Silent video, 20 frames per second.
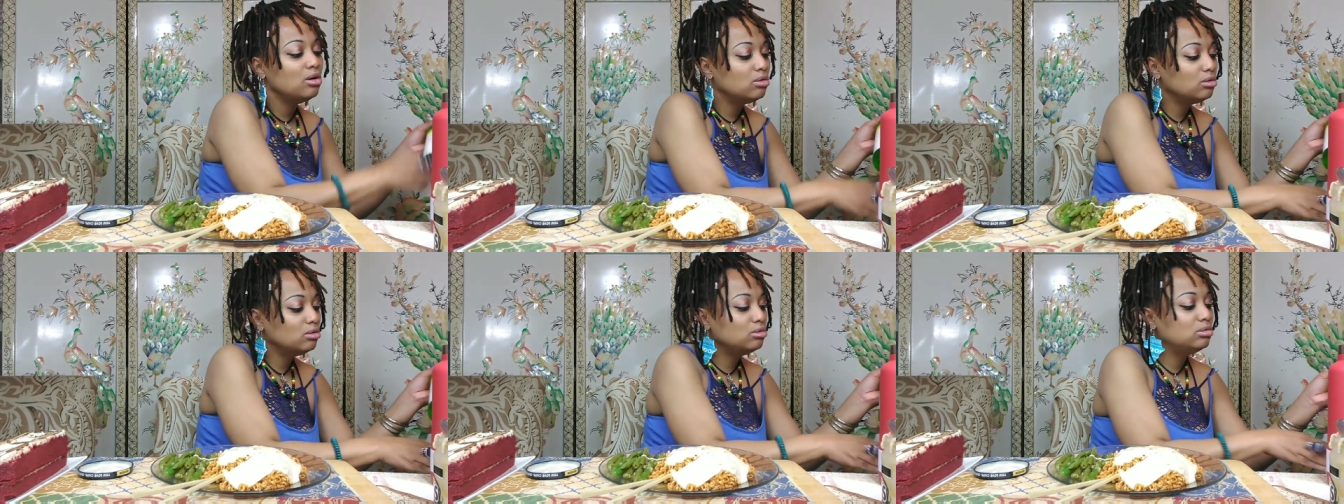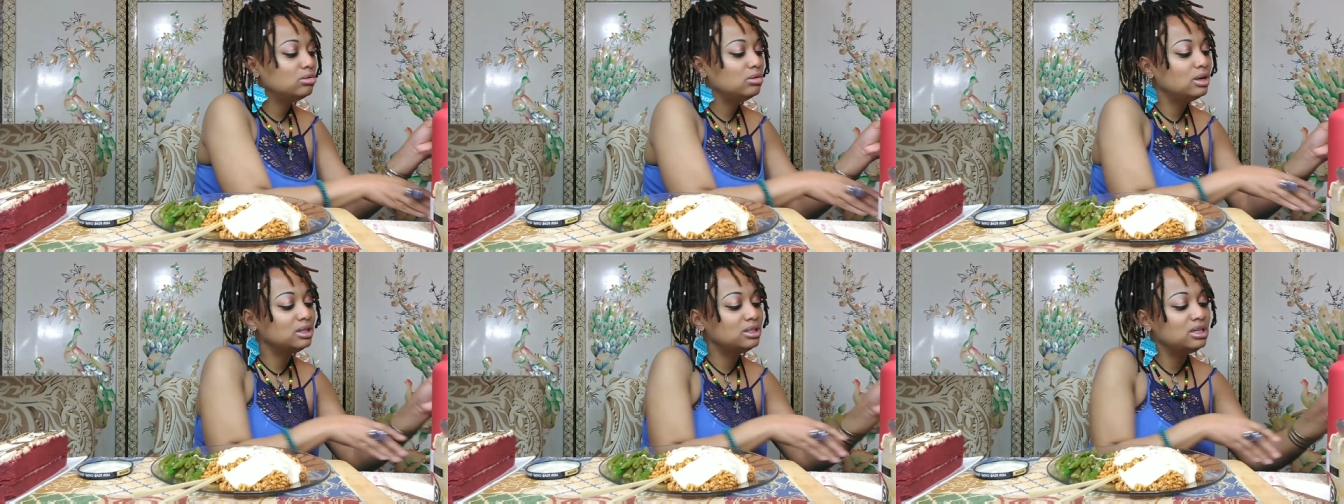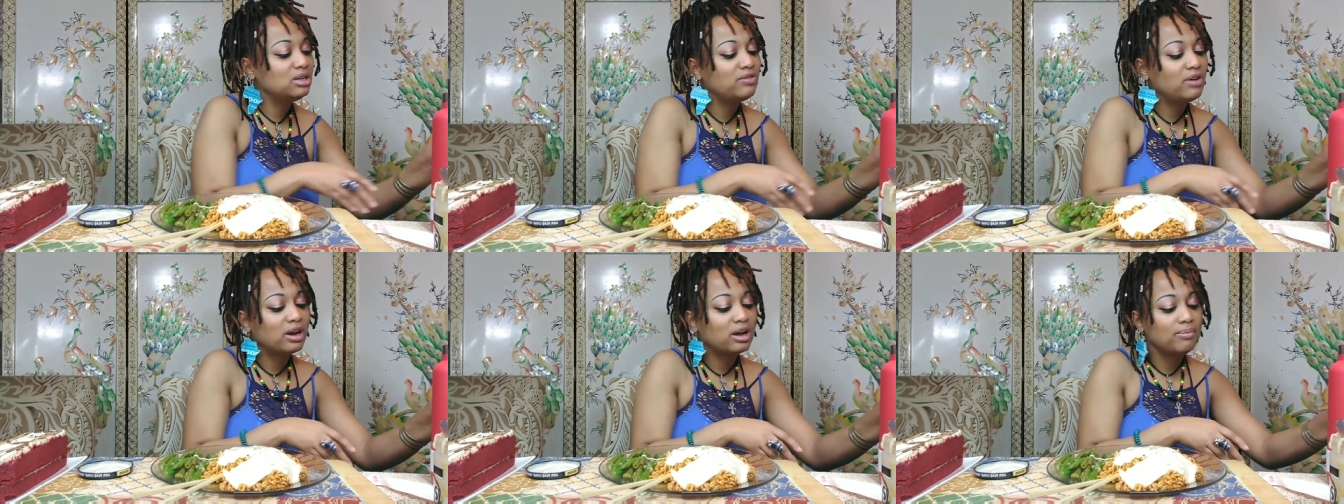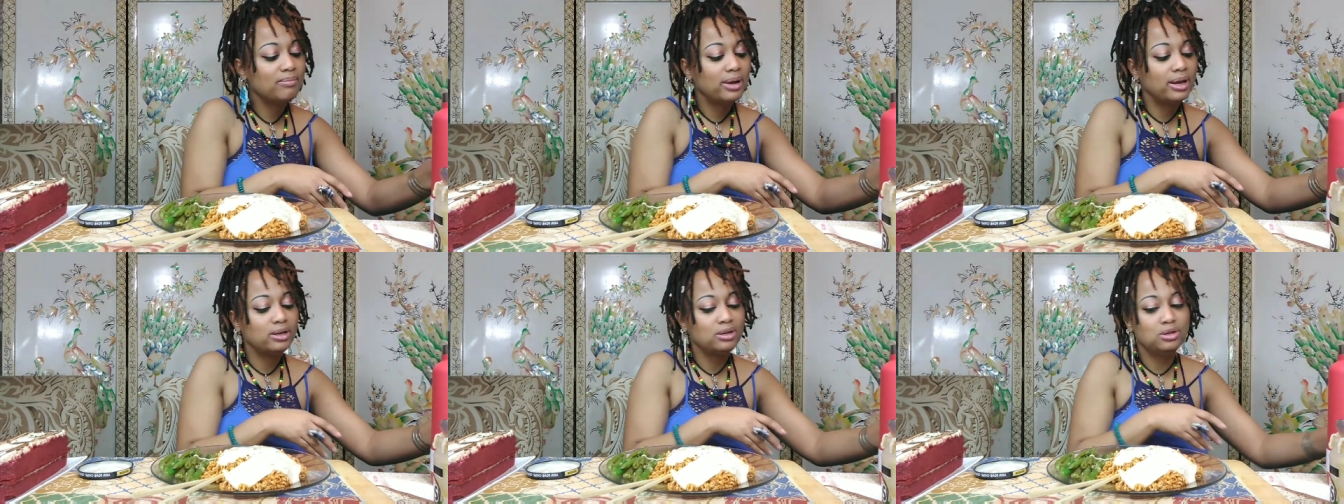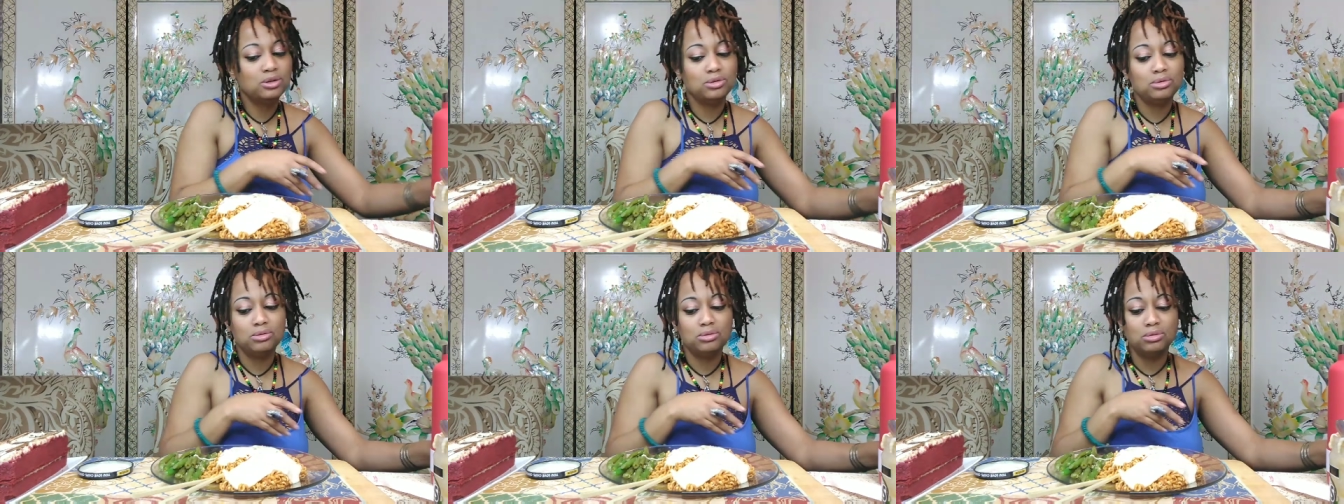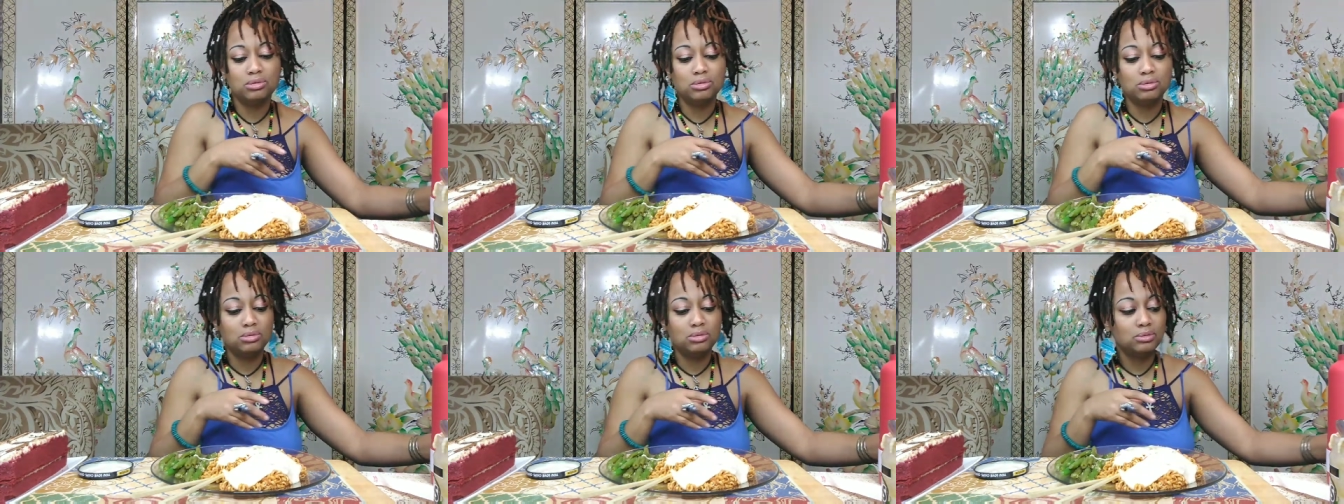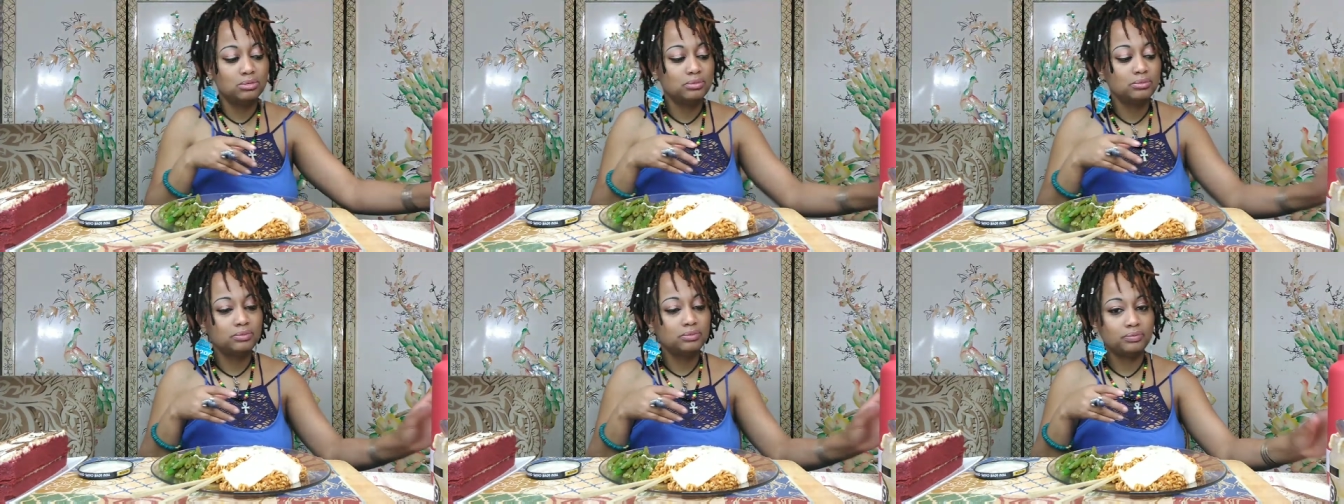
Ooh, let's see if I can make do.